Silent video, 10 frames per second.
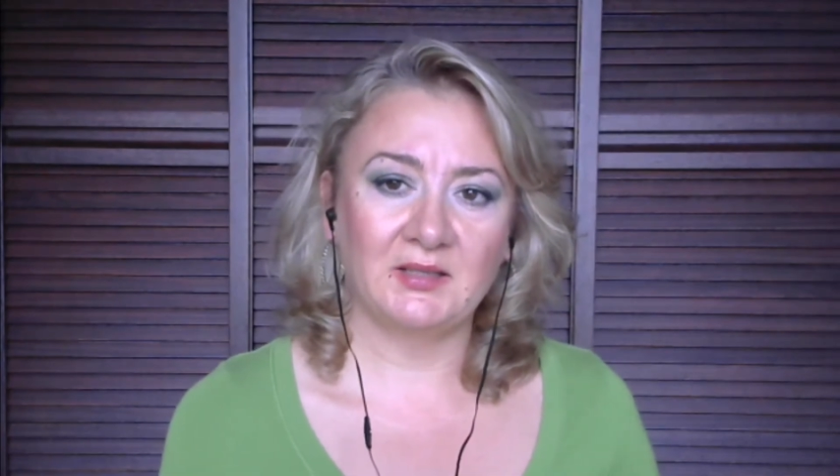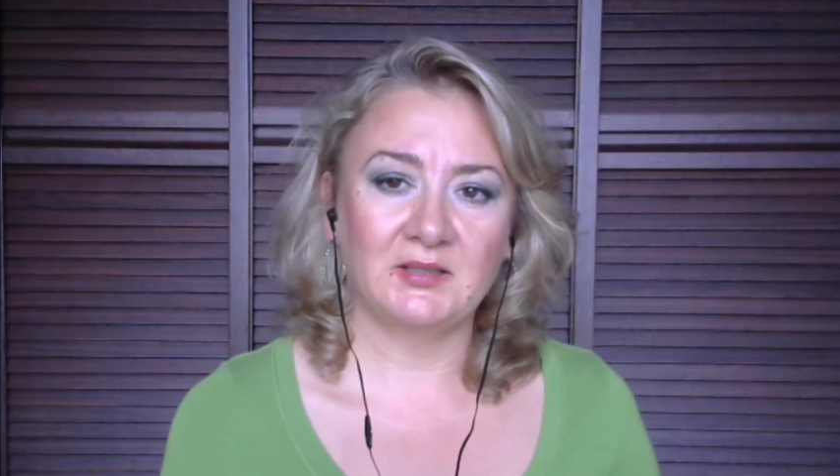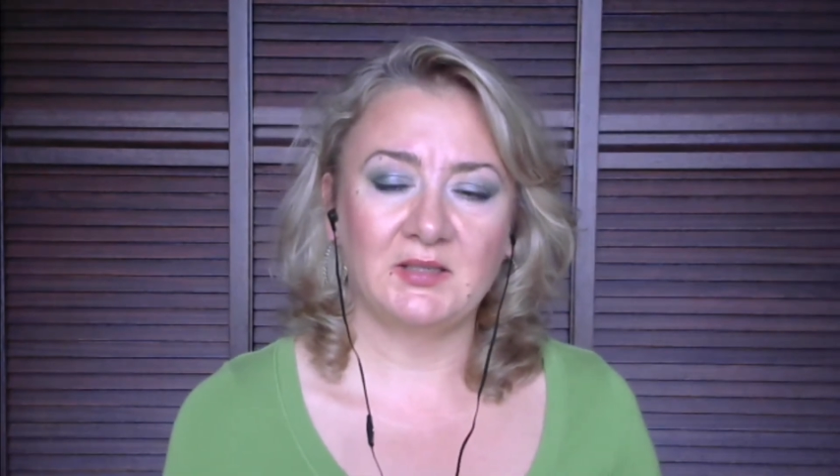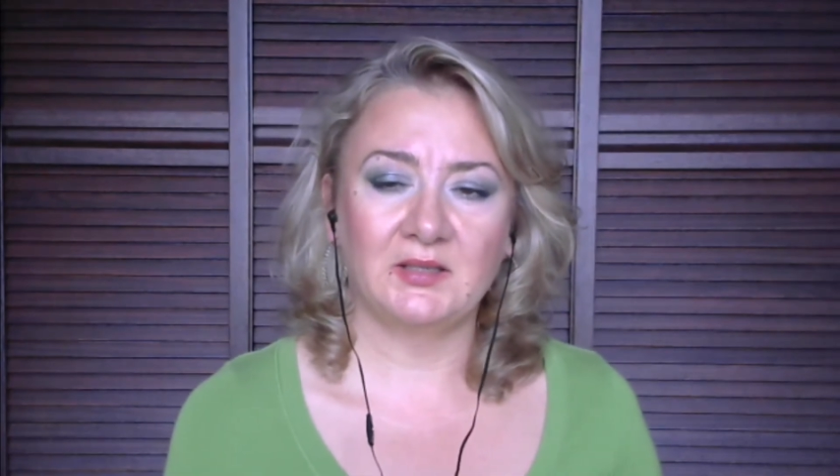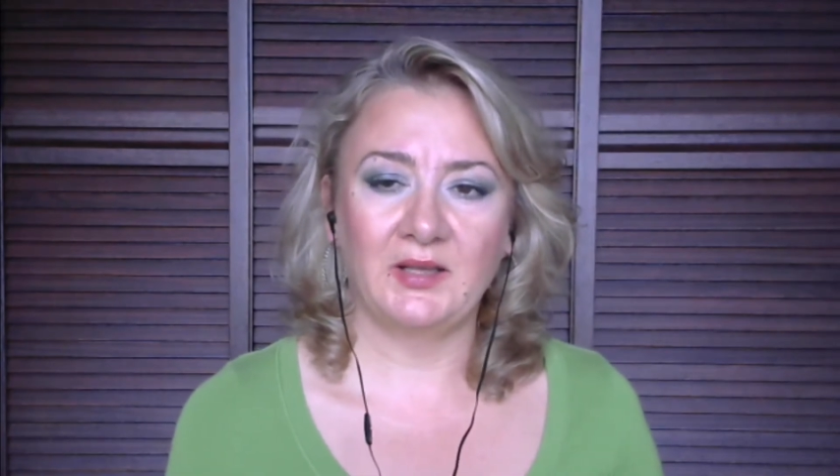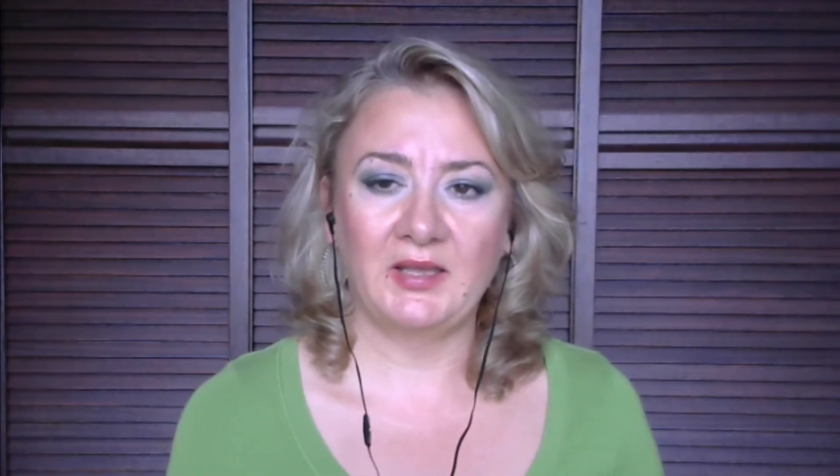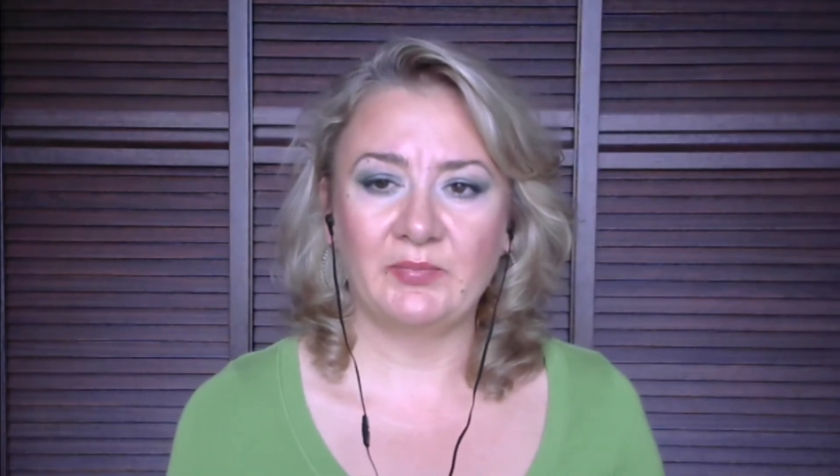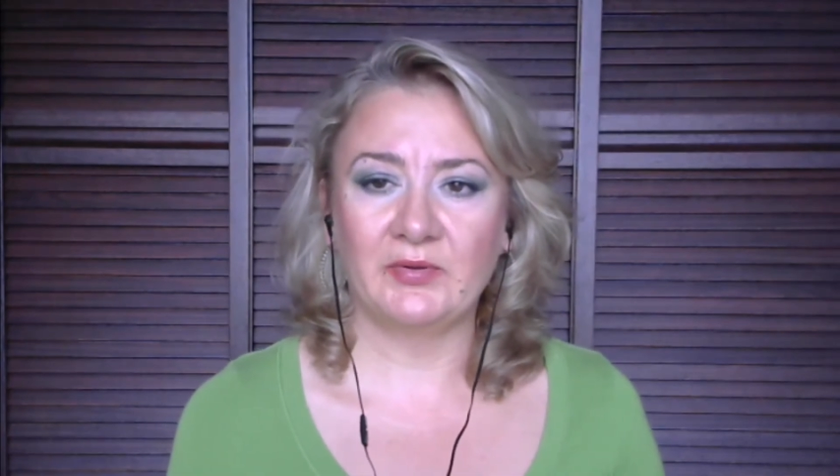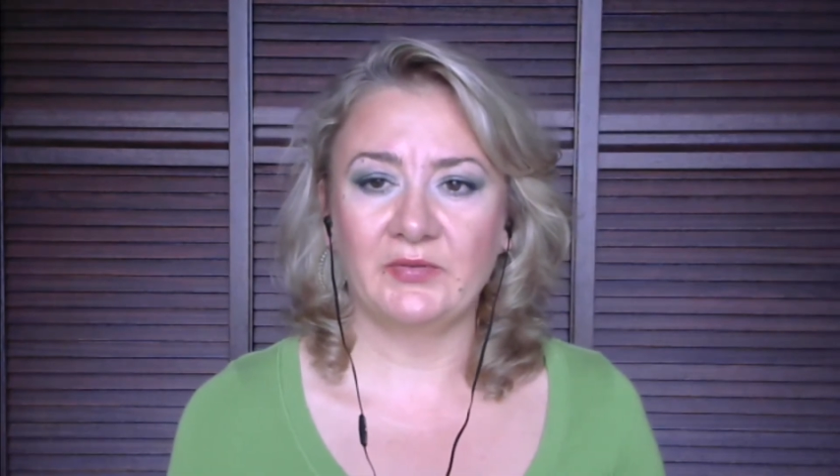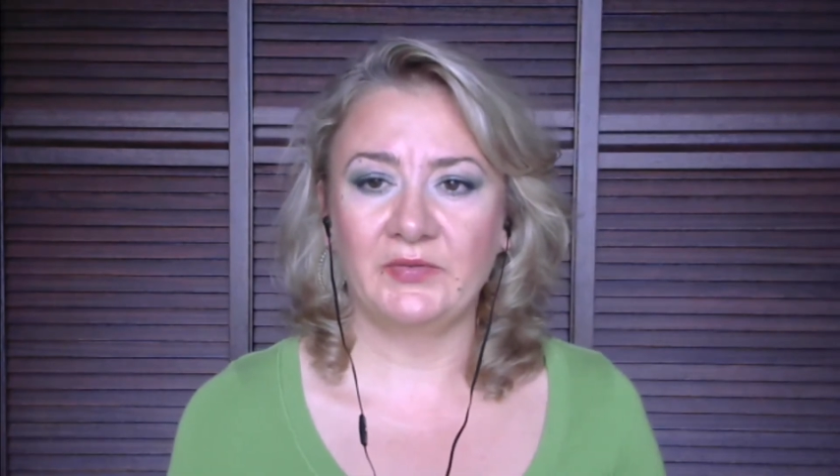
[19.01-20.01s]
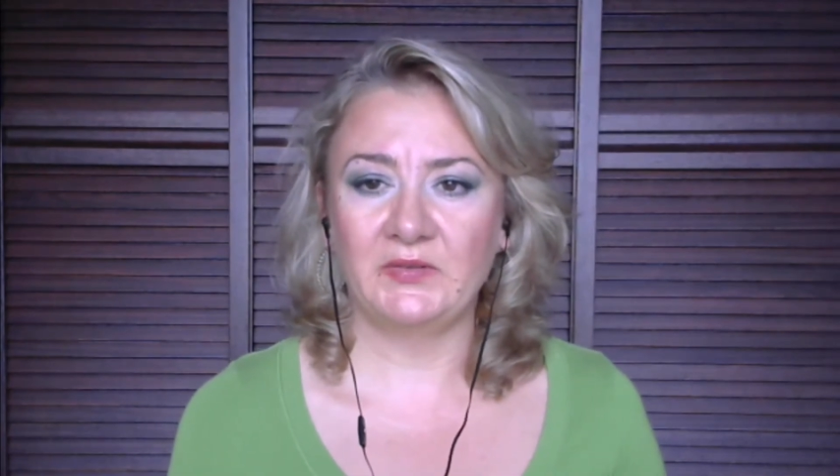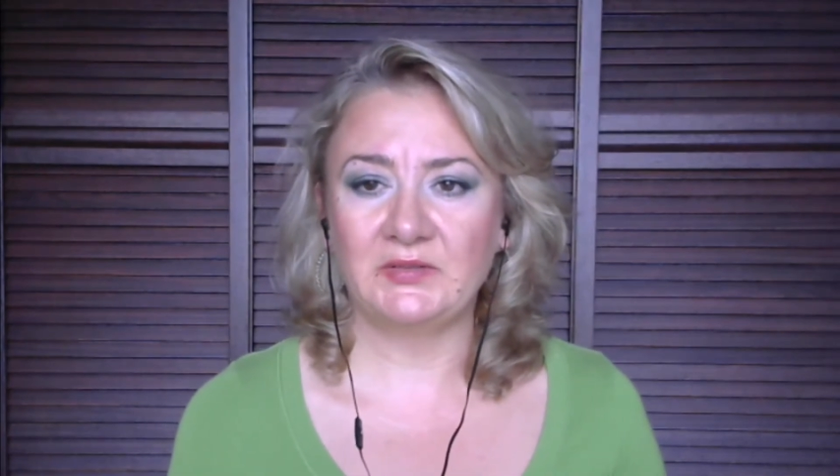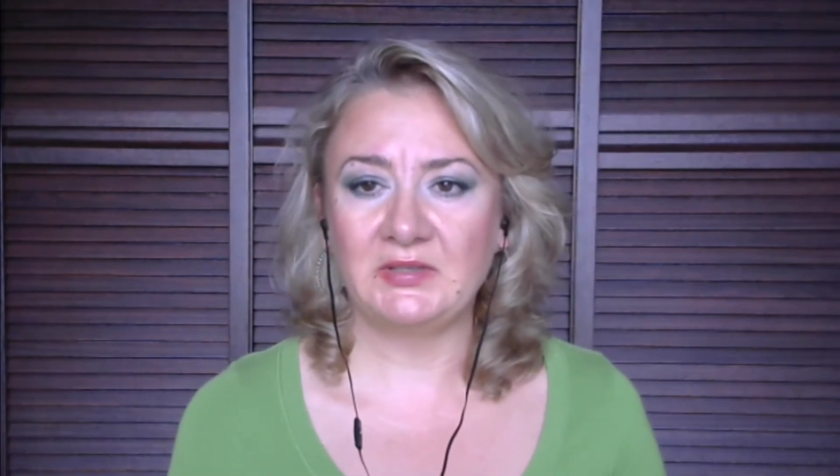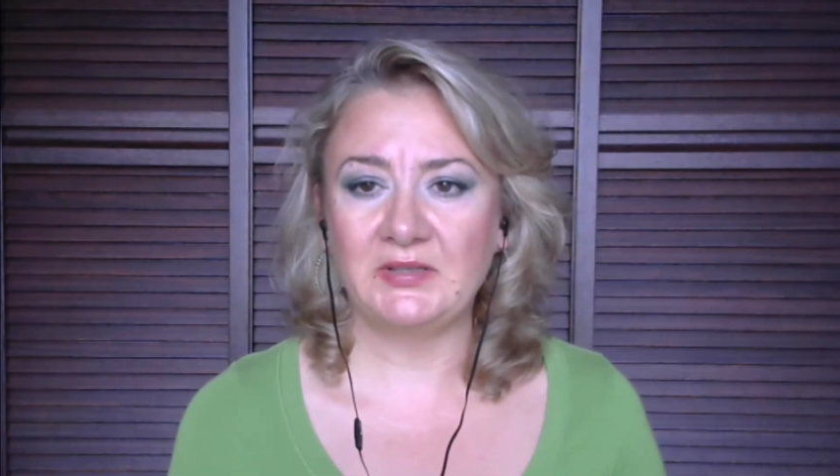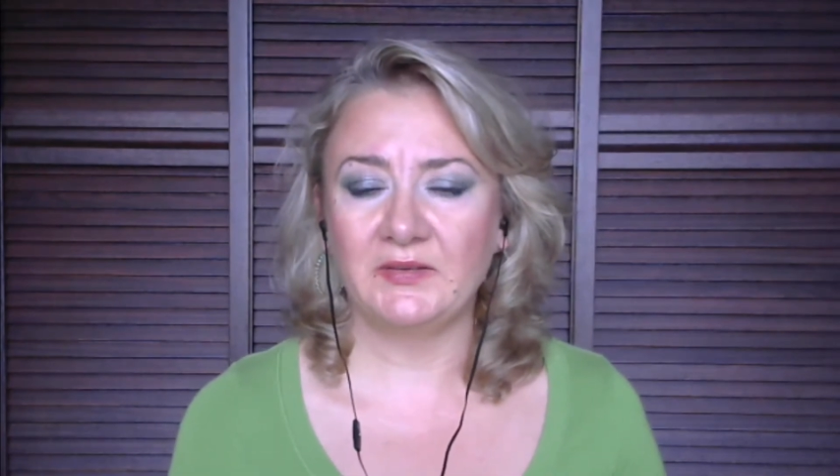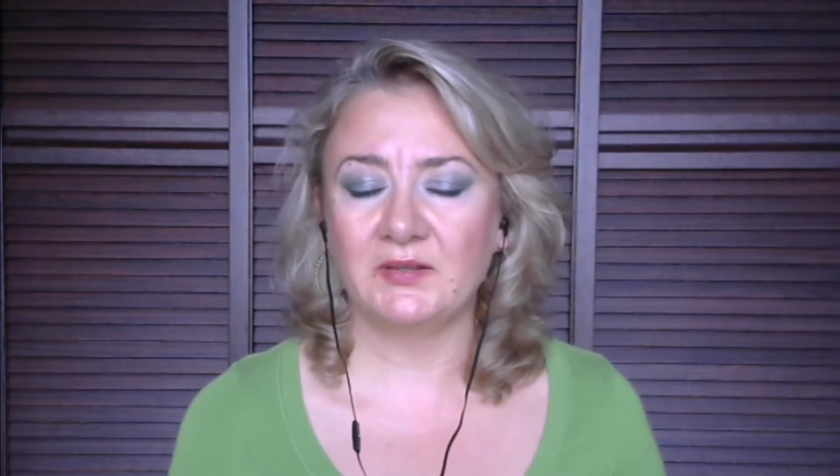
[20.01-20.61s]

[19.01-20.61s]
until April 15th,